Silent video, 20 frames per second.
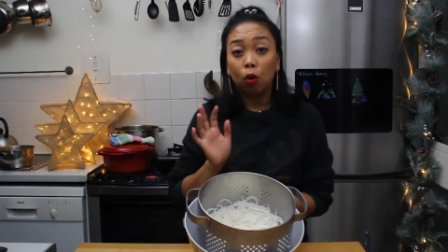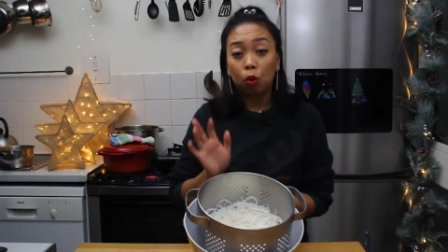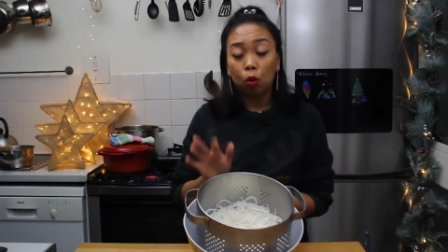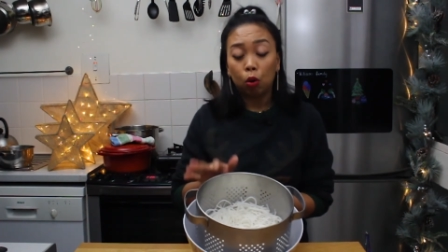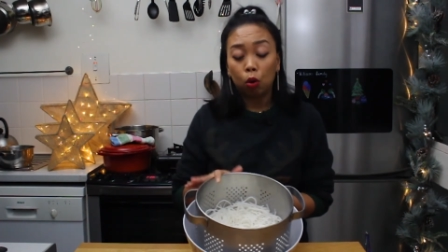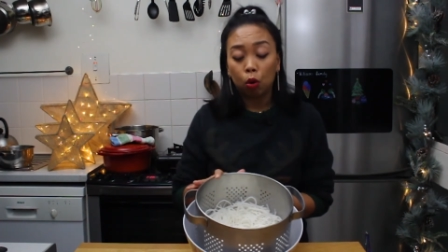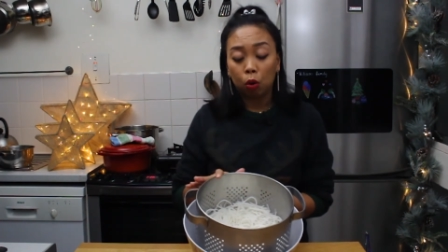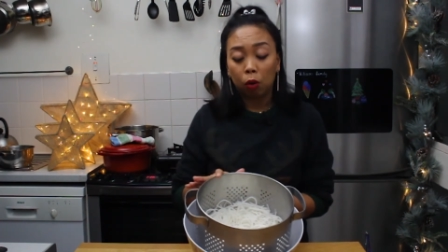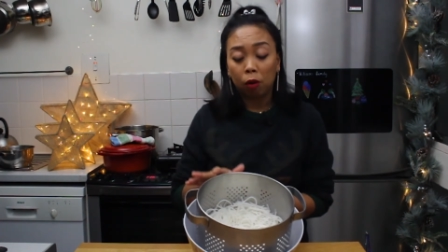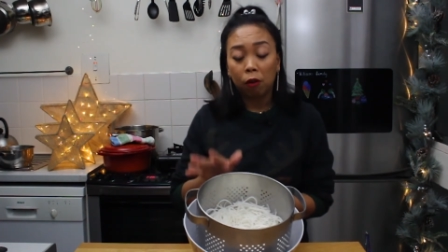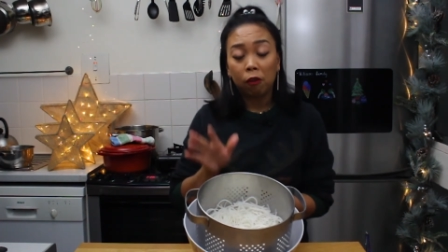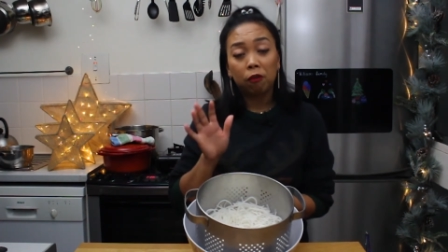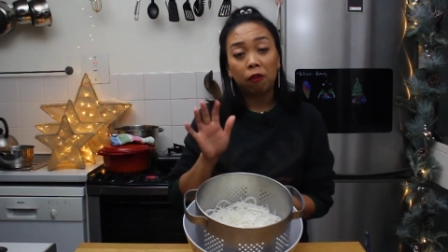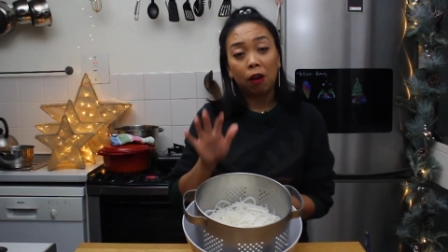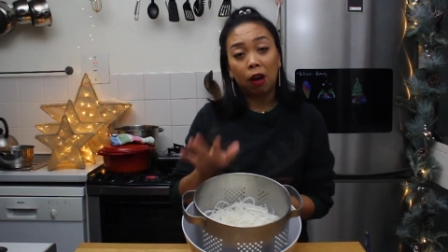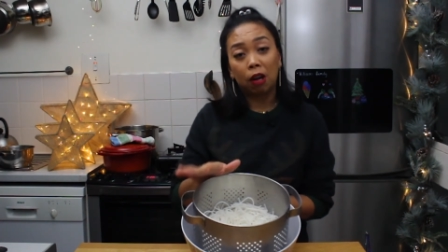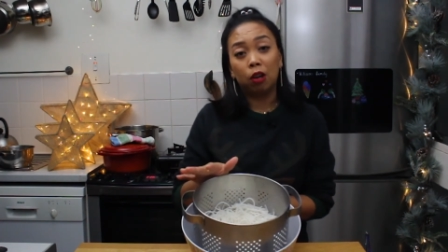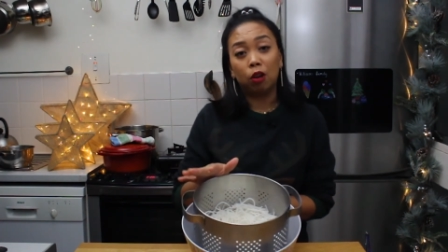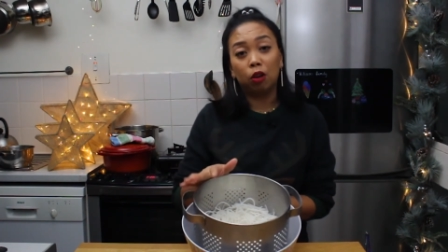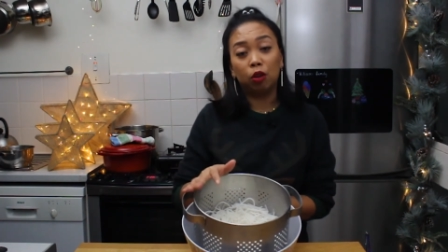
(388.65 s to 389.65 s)
or
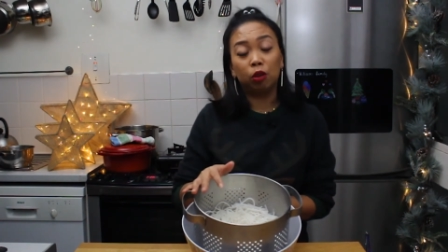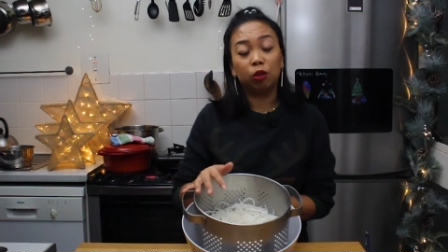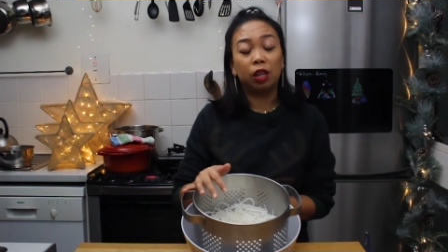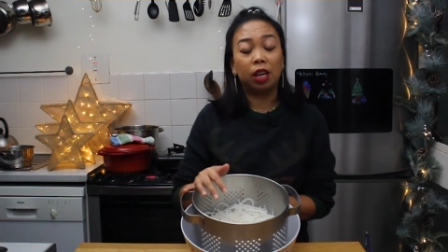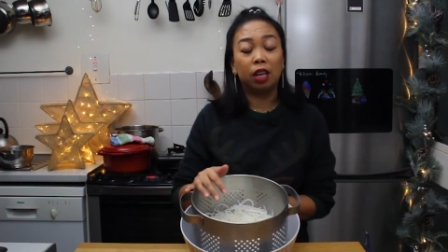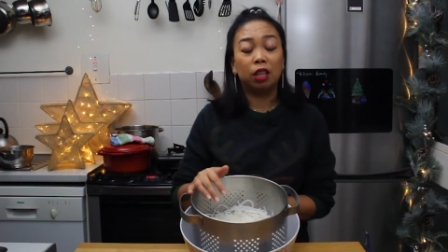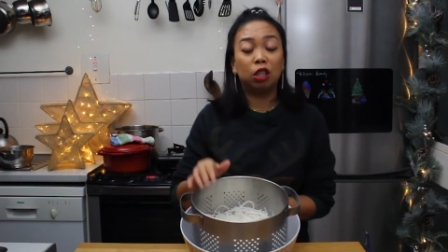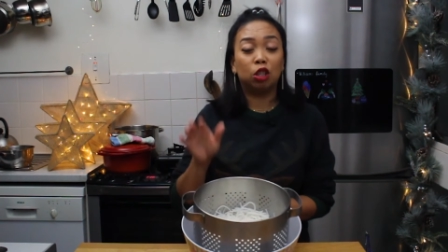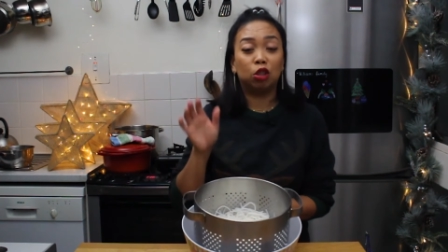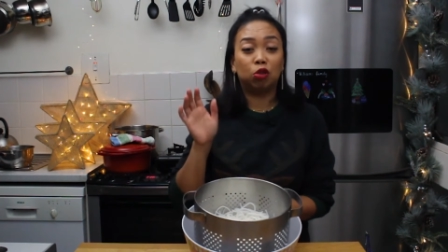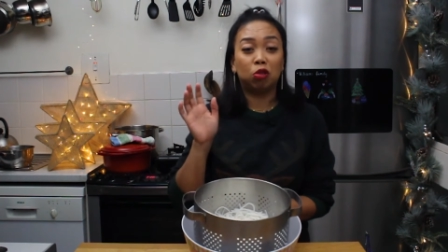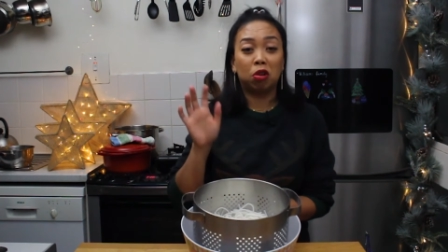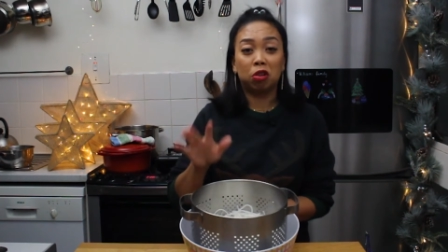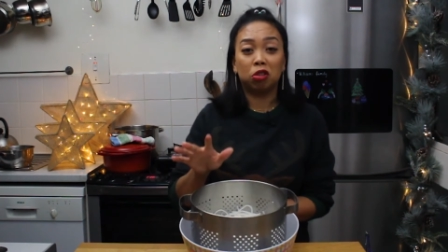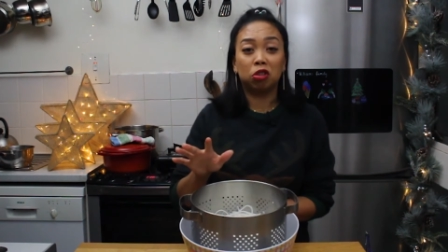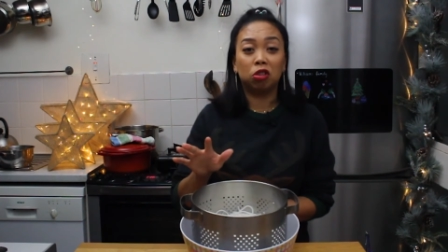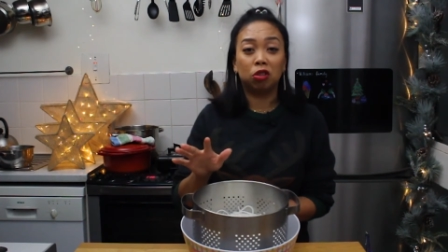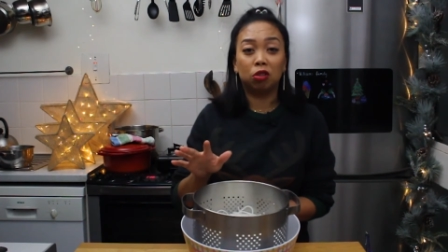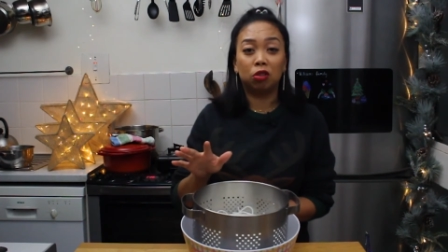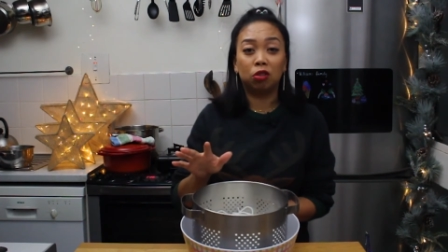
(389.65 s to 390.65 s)
follow the
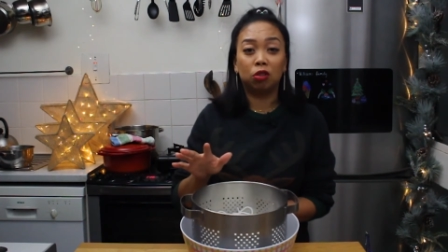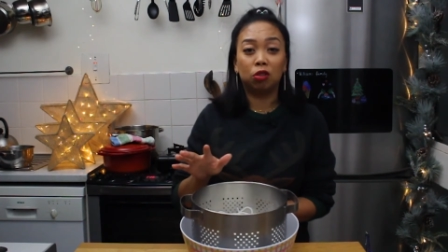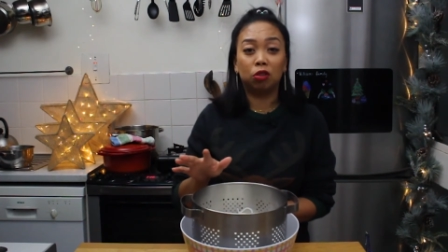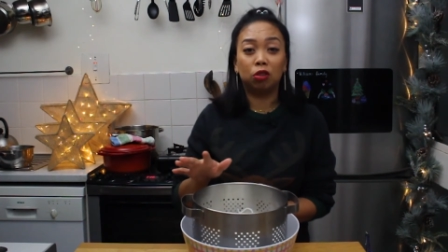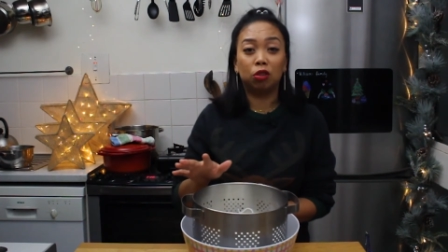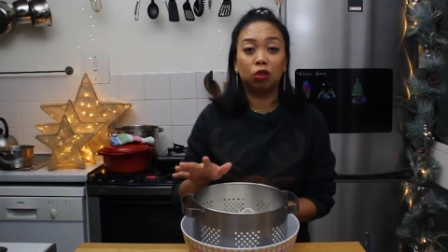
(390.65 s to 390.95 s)
instructions